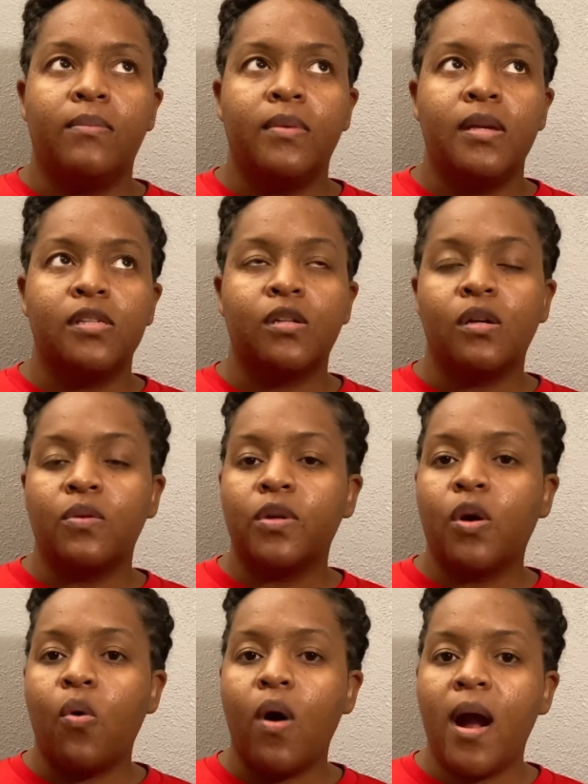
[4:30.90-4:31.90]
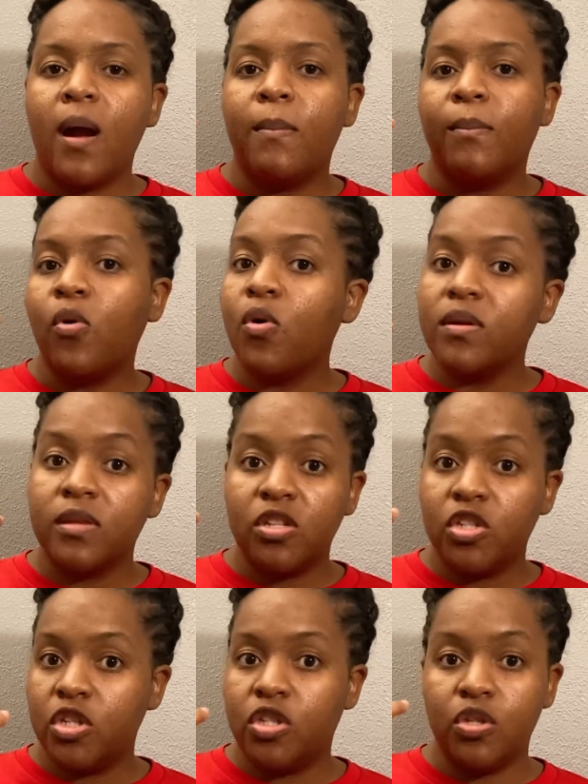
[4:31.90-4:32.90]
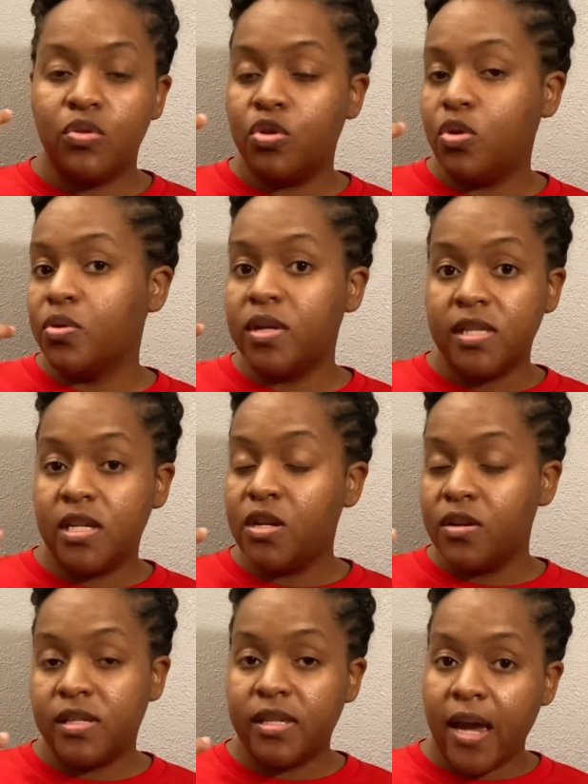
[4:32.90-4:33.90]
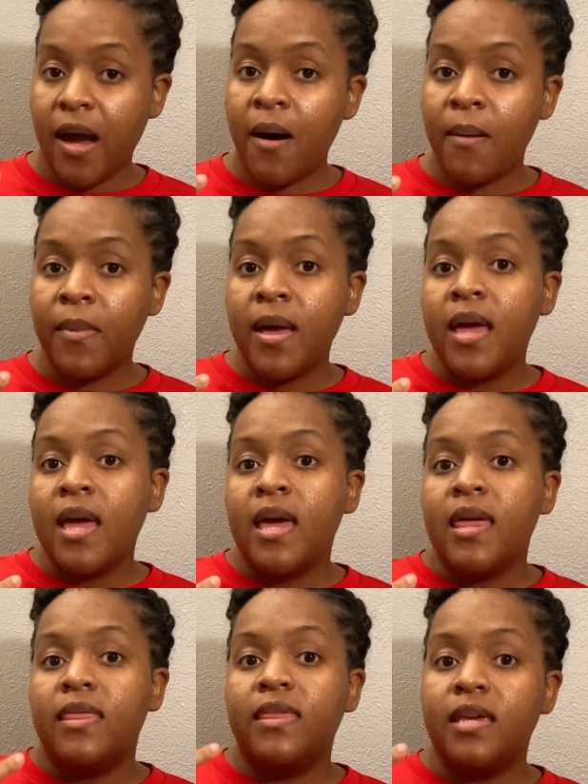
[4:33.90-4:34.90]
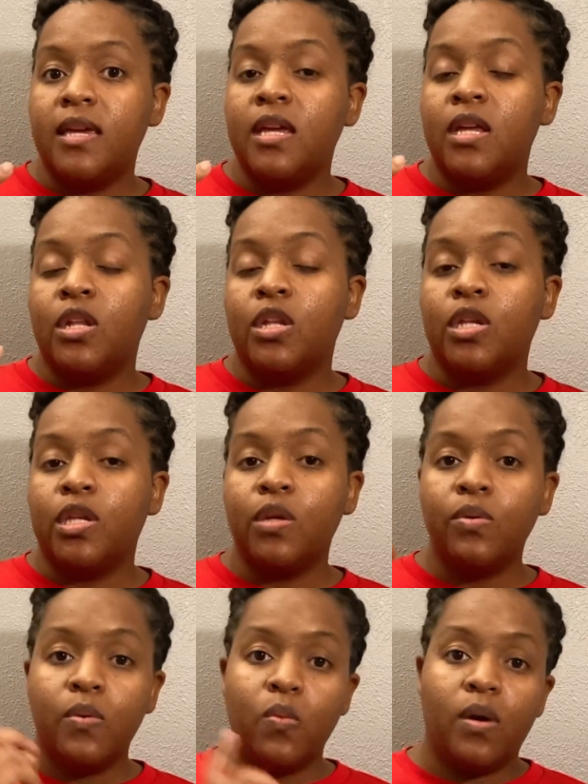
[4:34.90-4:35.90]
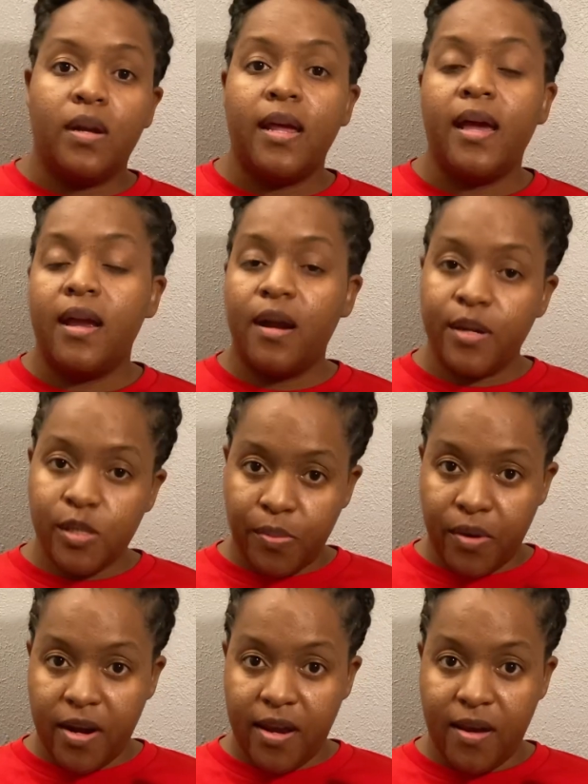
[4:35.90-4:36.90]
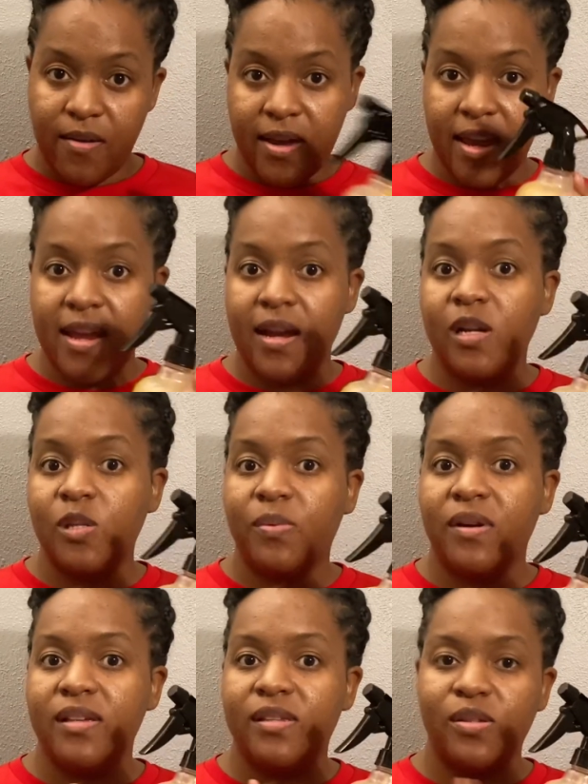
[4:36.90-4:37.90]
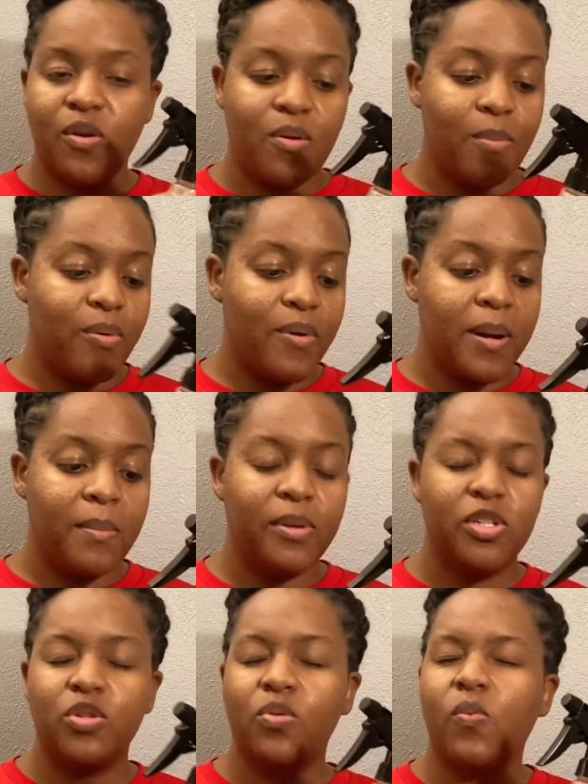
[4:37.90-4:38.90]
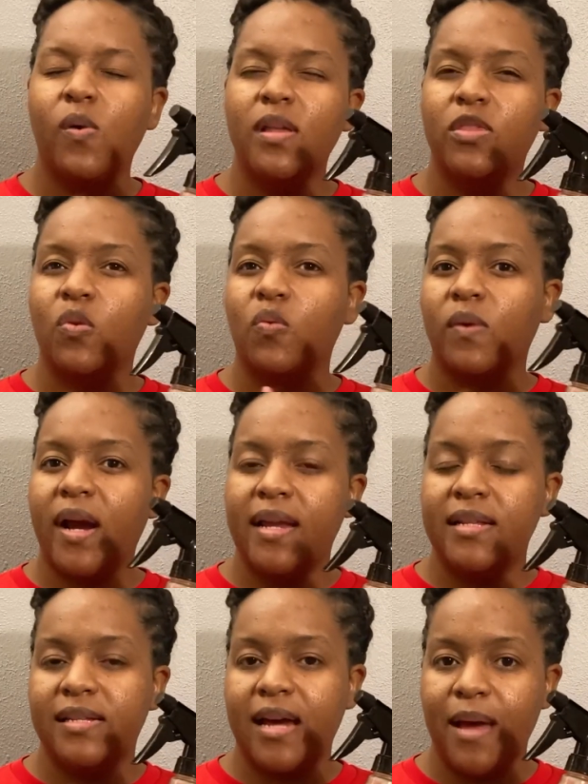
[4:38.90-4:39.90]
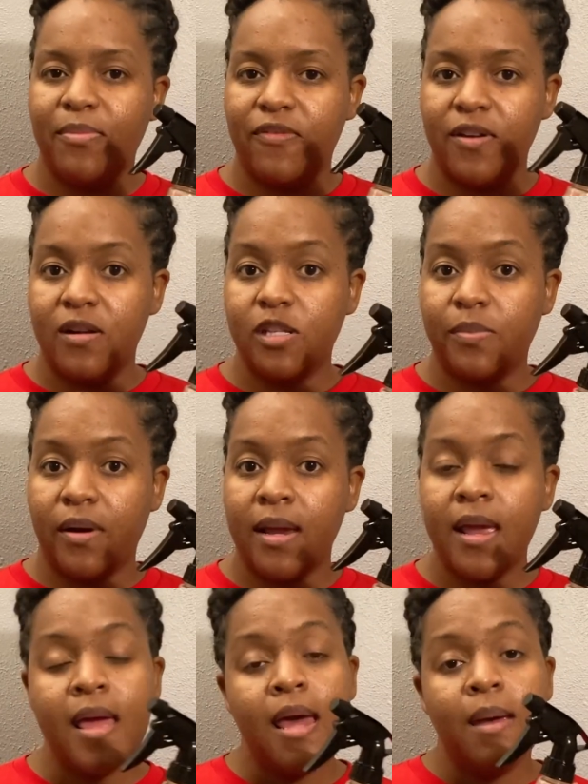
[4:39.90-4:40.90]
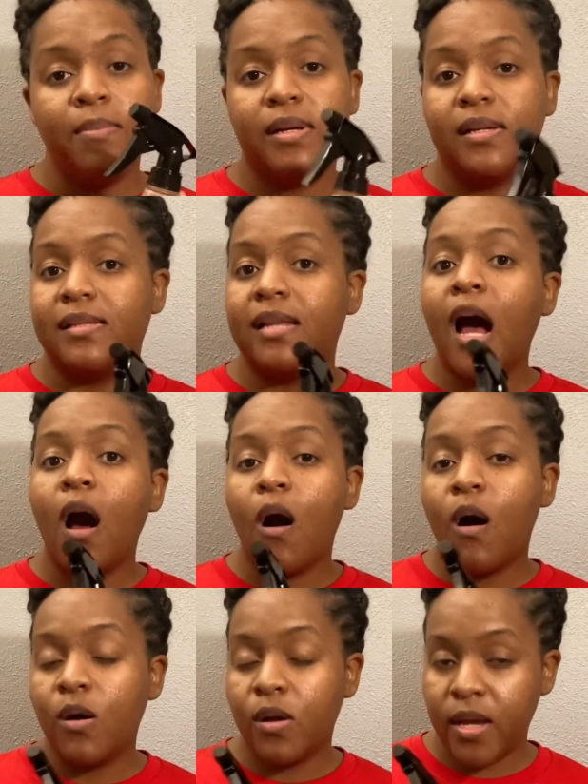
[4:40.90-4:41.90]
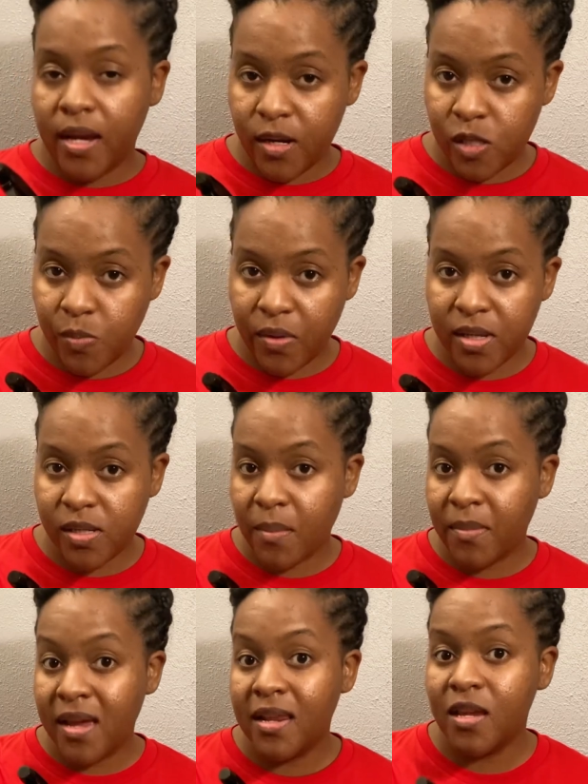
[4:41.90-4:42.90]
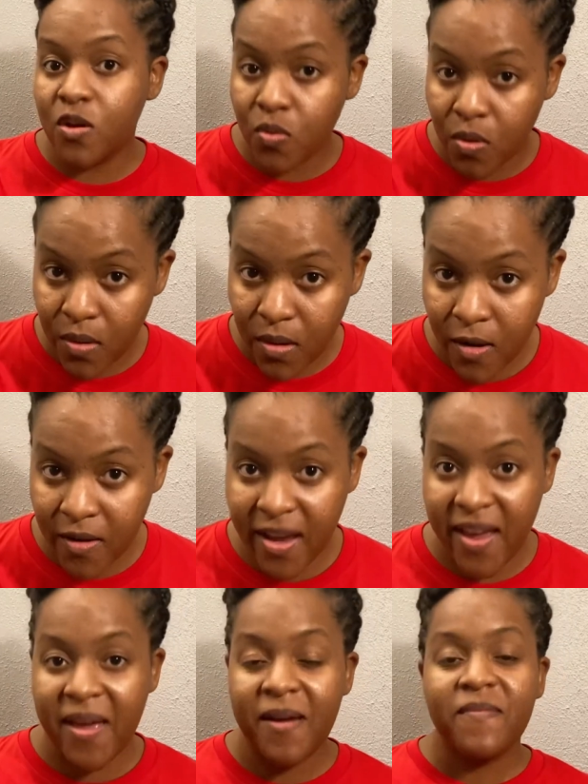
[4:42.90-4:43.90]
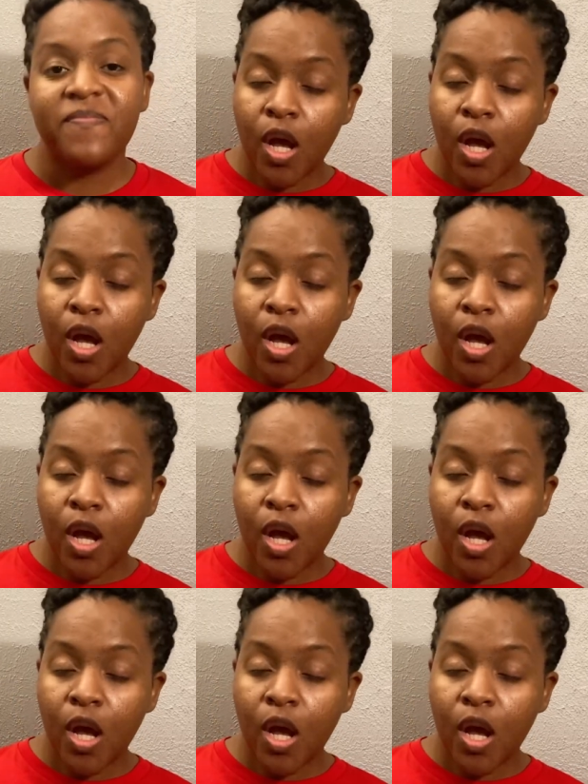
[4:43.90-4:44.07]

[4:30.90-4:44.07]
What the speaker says: is gonna require more than just you greasing your scalp, then you would want a hairspray, okay? Hairspray is so important, but you want the right type of hairspray because not all hairsprays are made equal, okay?